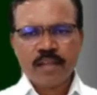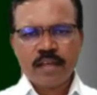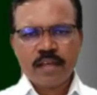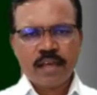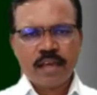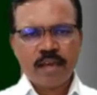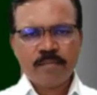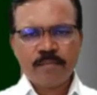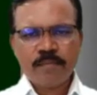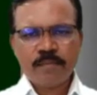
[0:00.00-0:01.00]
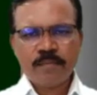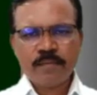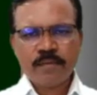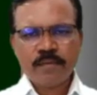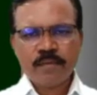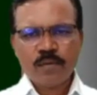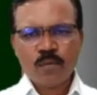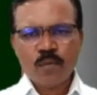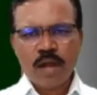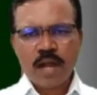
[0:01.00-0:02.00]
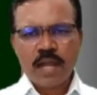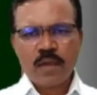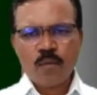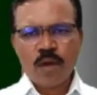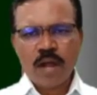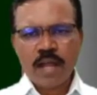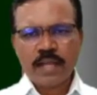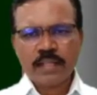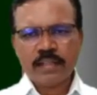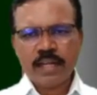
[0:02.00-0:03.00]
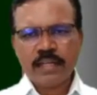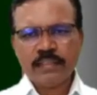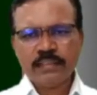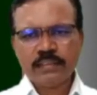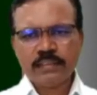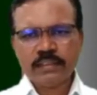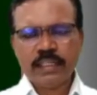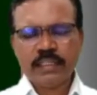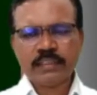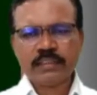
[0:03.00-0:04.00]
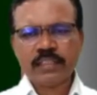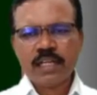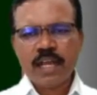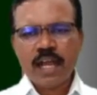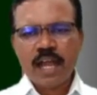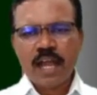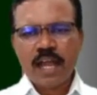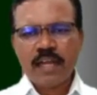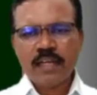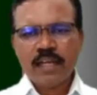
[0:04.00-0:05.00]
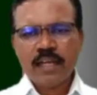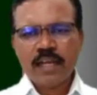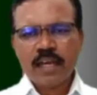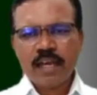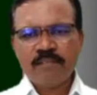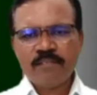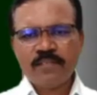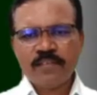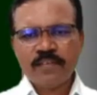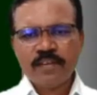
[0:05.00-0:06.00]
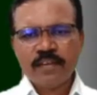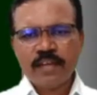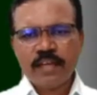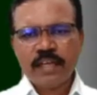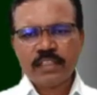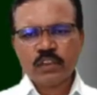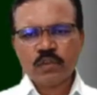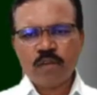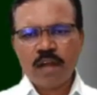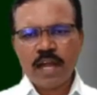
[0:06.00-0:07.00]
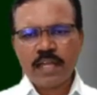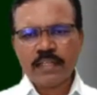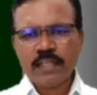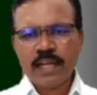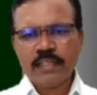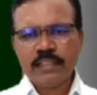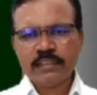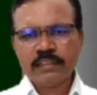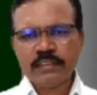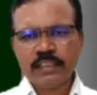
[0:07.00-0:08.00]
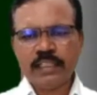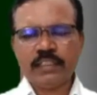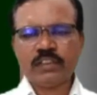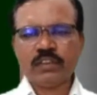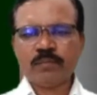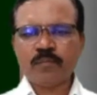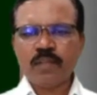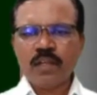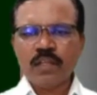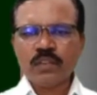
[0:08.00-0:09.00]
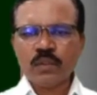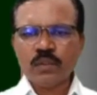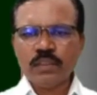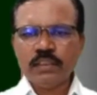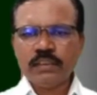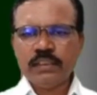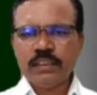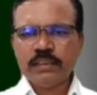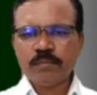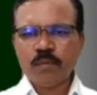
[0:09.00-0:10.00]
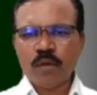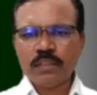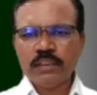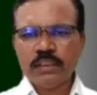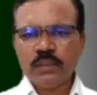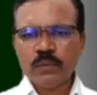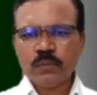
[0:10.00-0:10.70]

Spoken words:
Fyy, that is 6. And fxy, that is 6. So this is positive.